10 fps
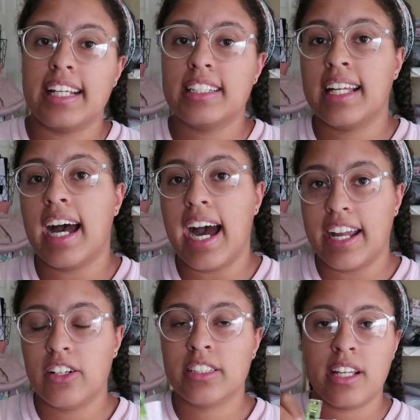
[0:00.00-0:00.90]
it to the
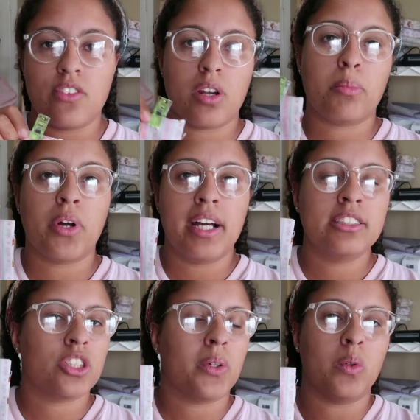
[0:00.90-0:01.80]
iron to give it a
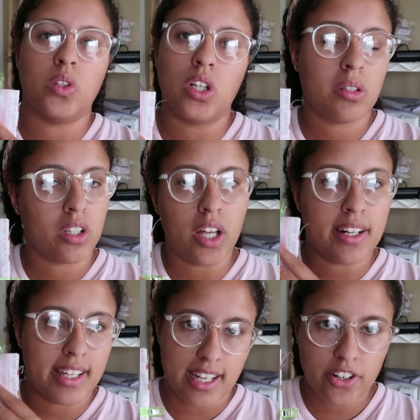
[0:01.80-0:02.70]
press so it will look a
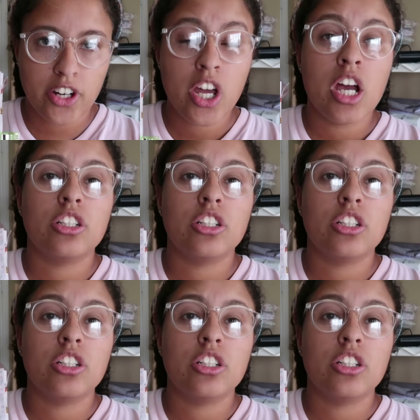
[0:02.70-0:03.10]
lot neater.